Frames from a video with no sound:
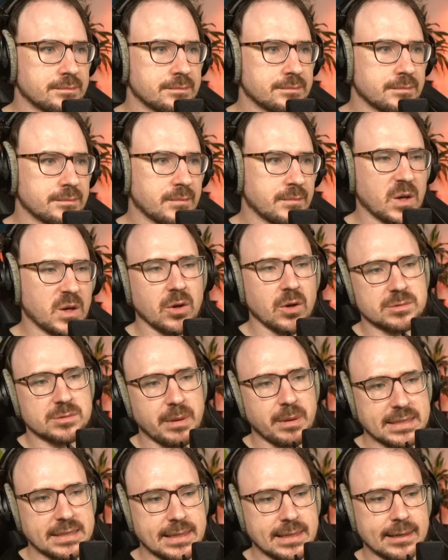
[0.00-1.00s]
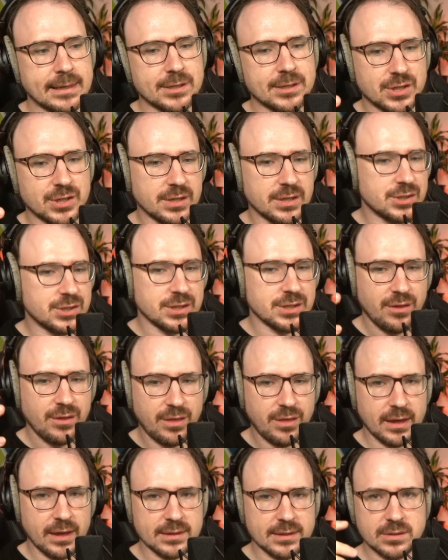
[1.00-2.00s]
Because basically she
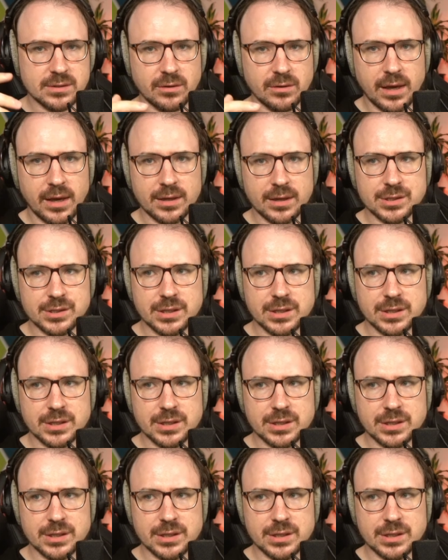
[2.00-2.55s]
thinks, okay,